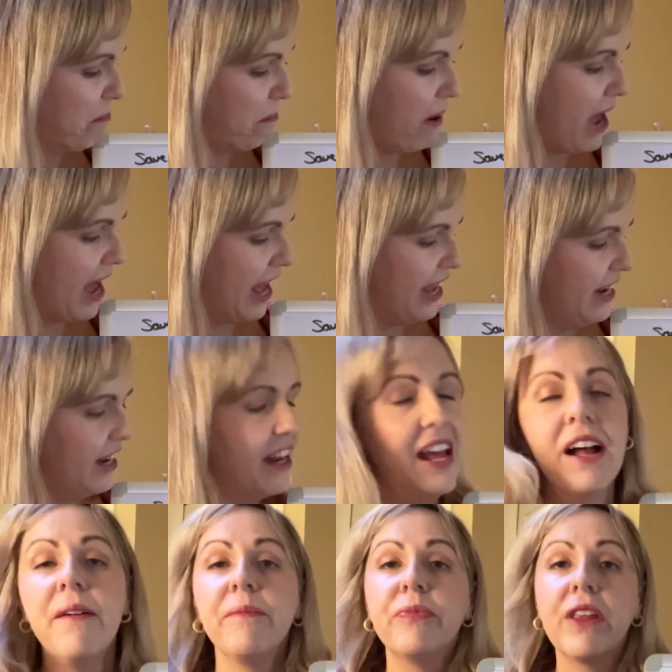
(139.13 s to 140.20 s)
but
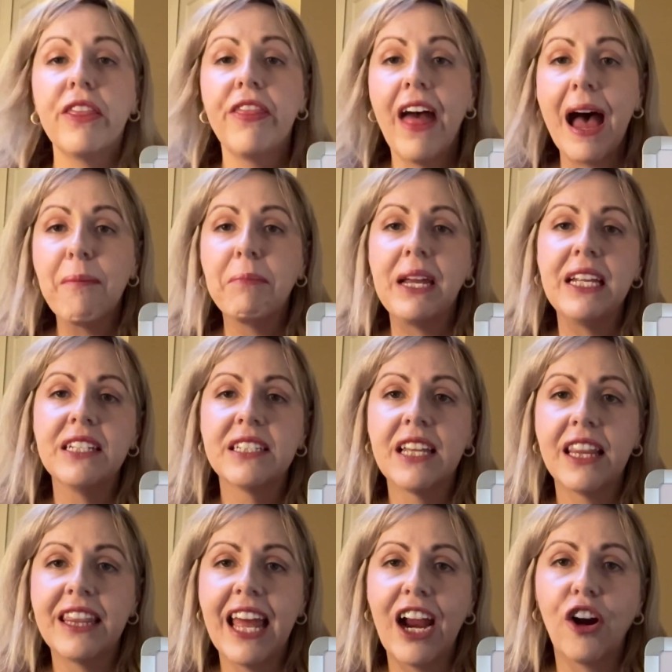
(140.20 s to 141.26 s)
that means
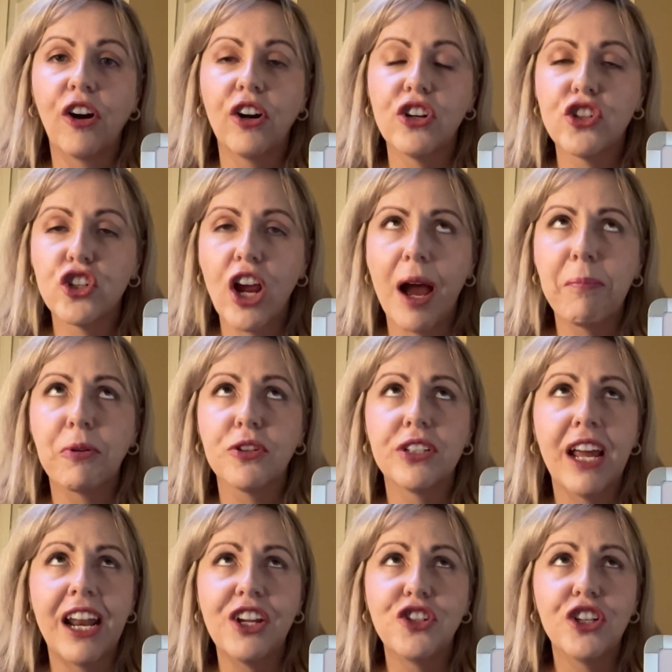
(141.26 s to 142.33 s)
that their shot
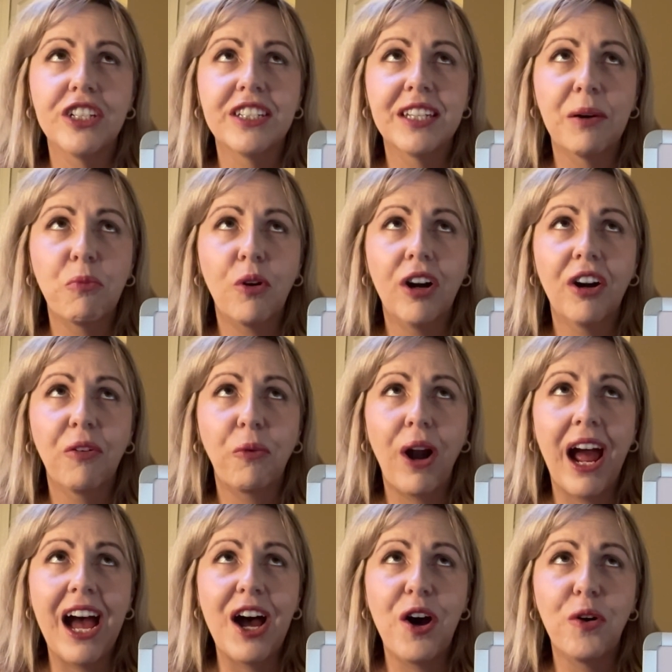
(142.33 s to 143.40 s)
percentage is somewhere
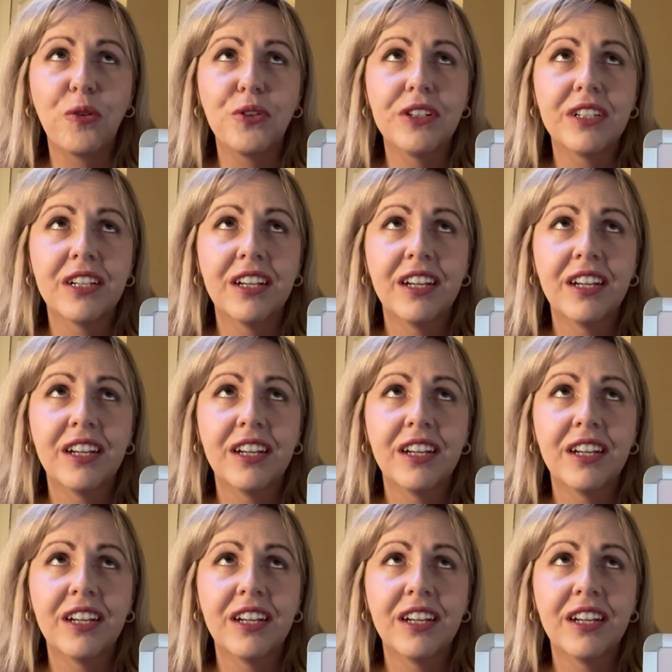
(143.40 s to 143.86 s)
around,